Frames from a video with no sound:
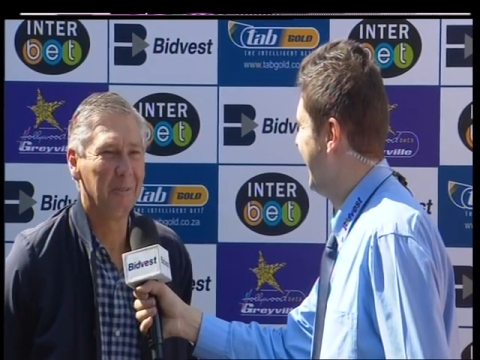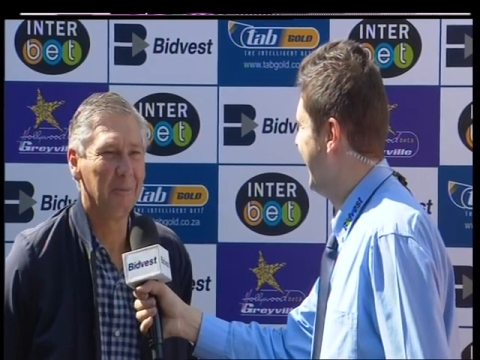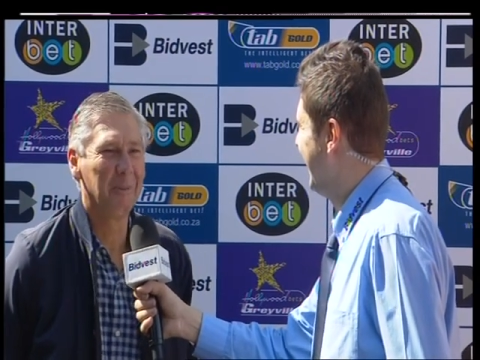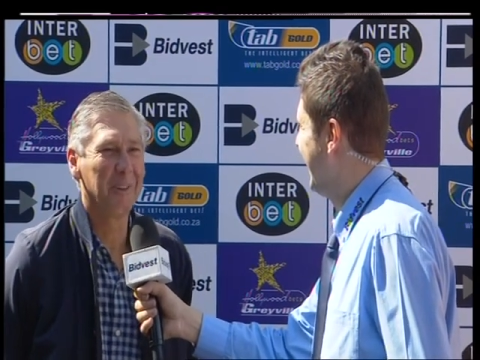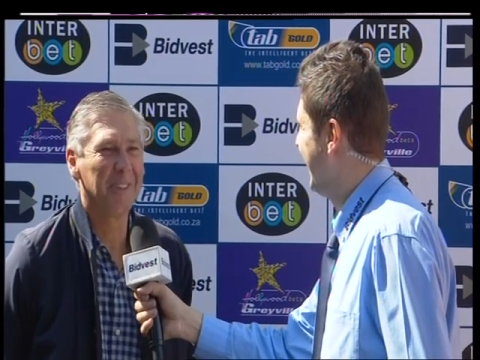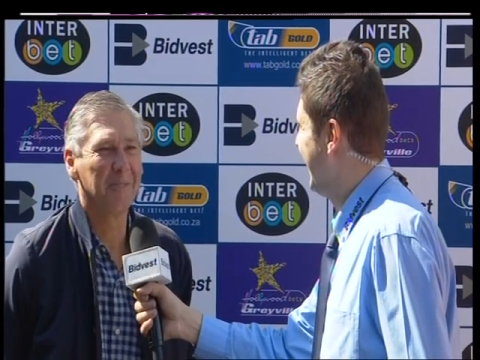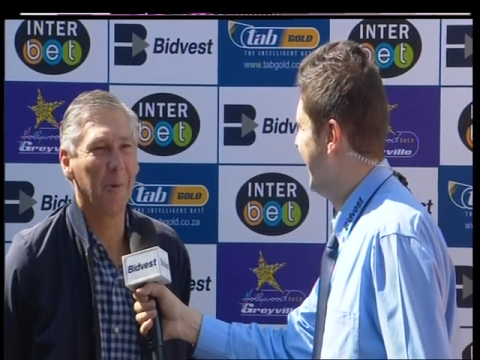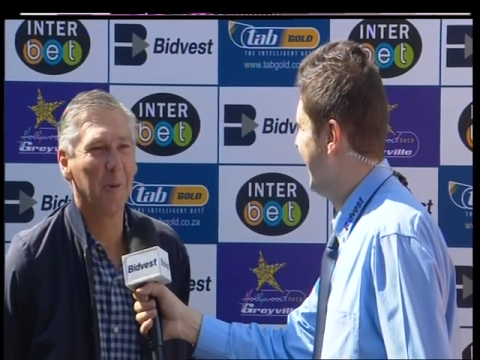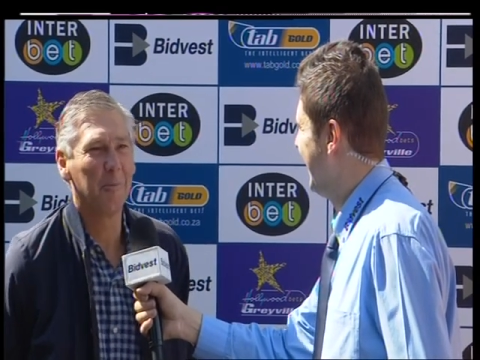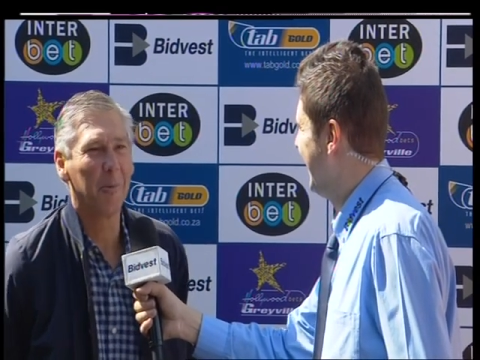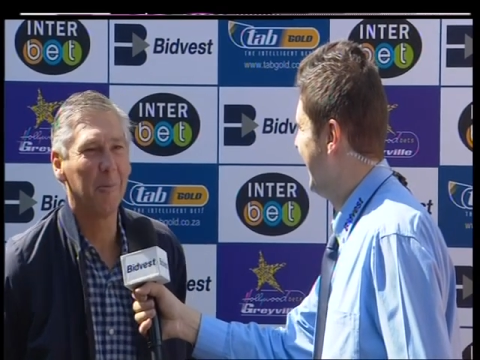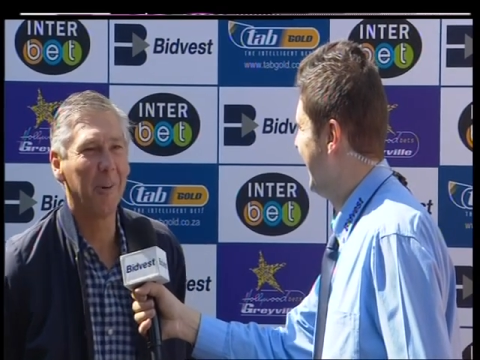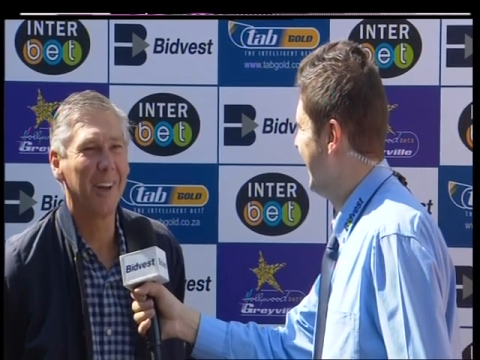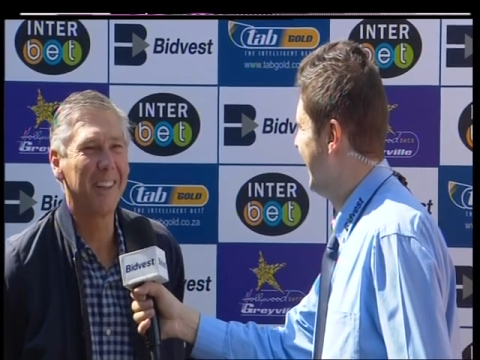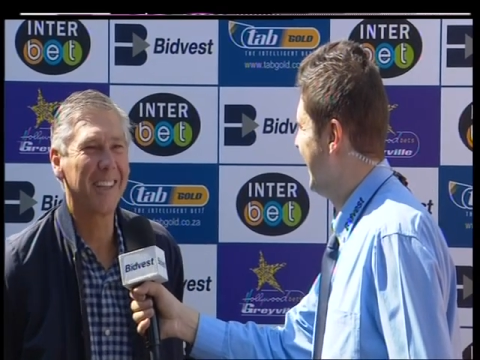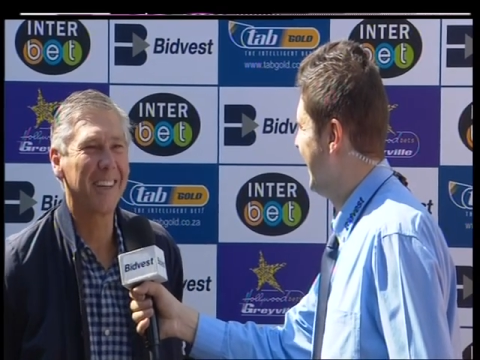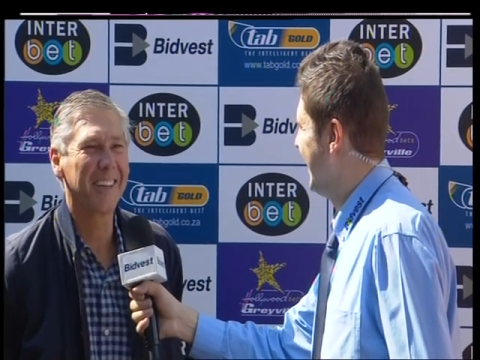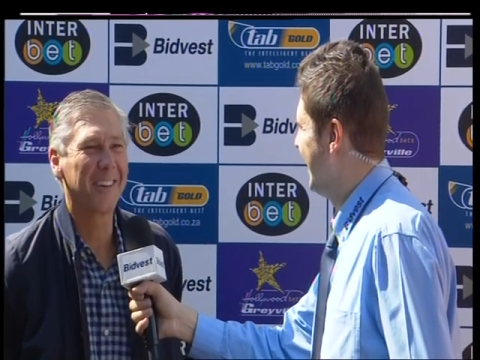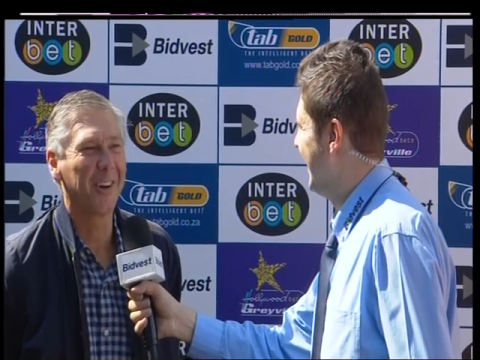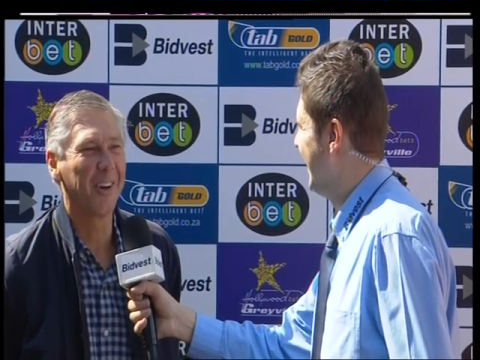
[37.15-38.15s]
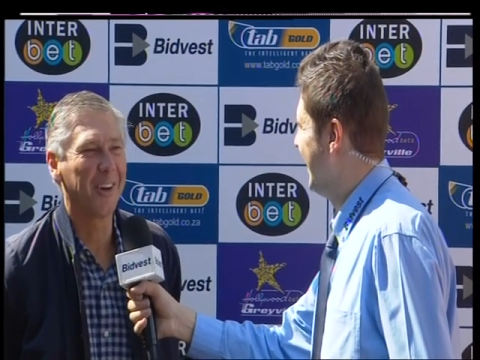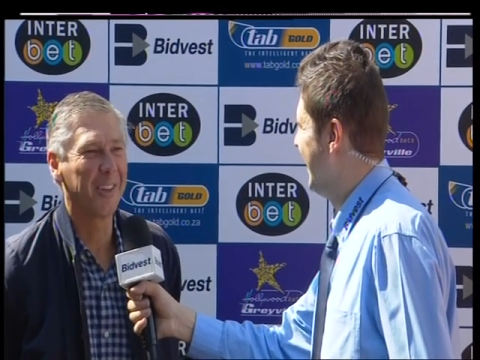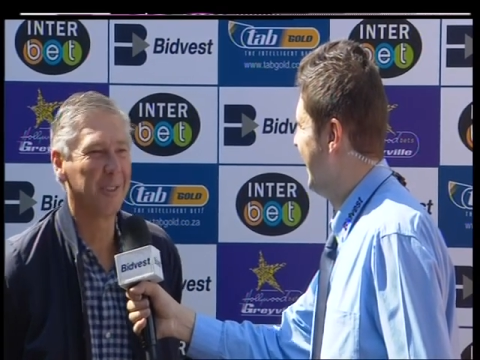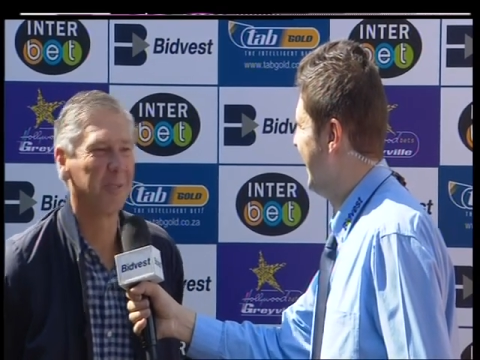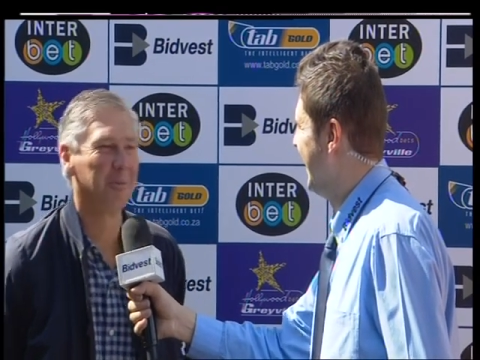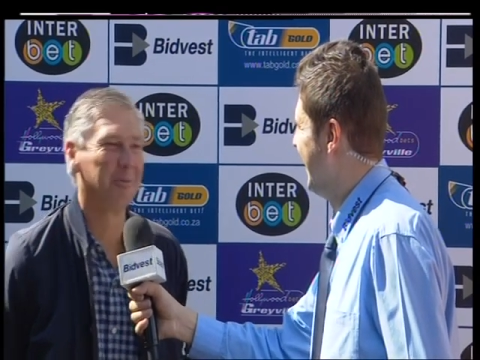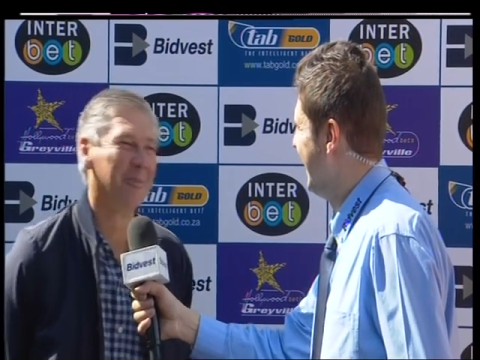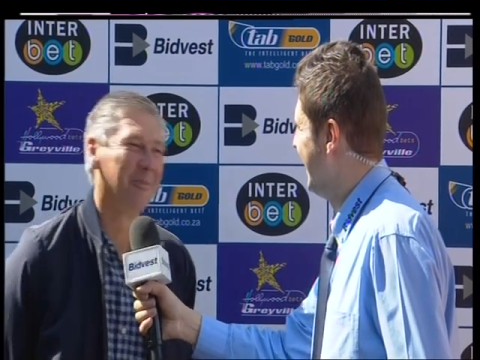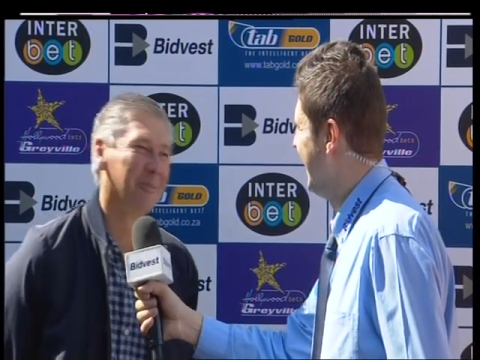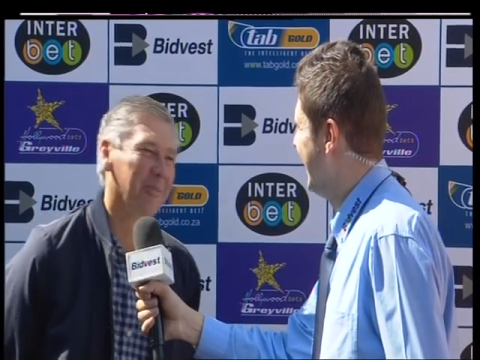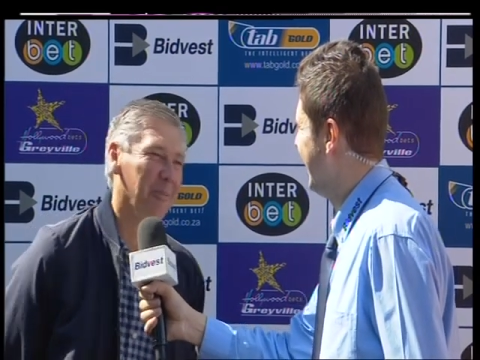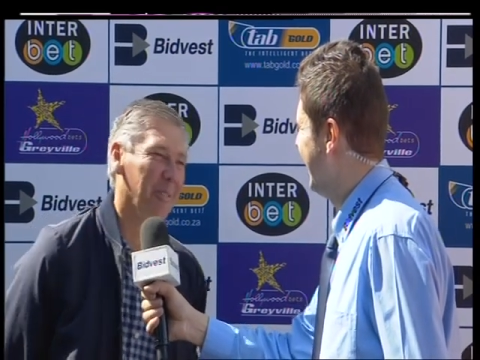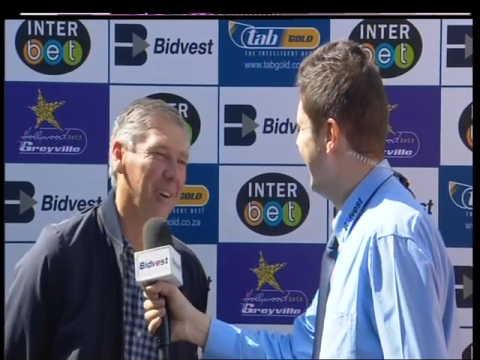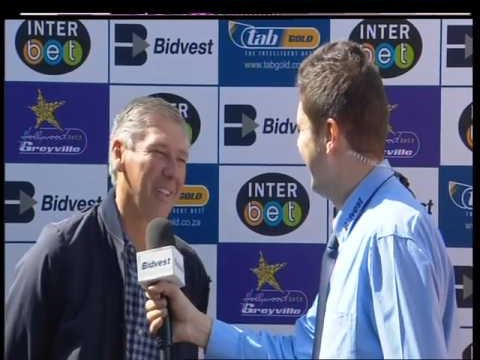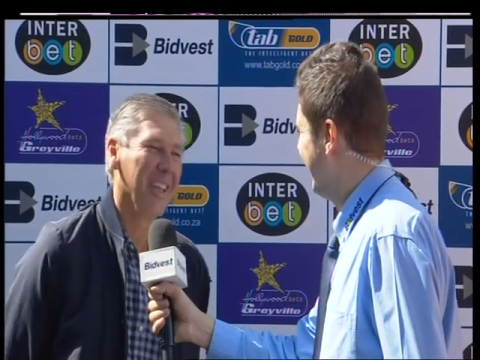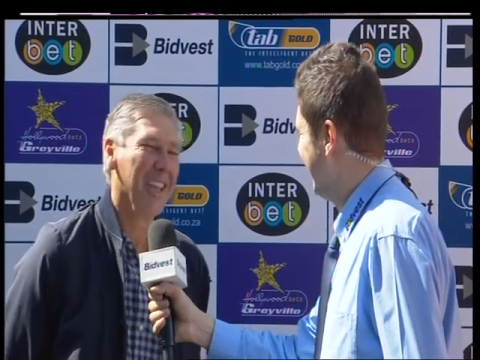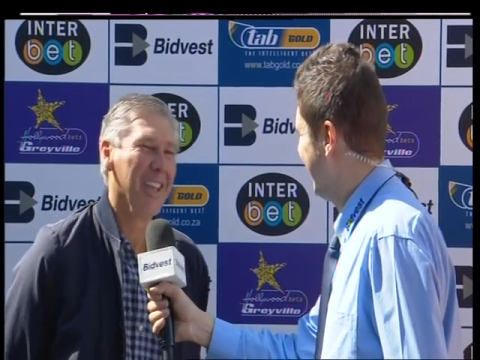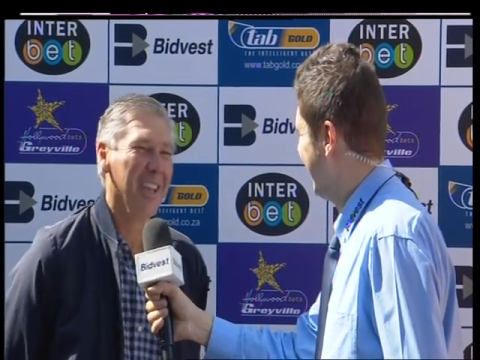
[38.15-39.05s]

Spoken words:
when we want the grass, we're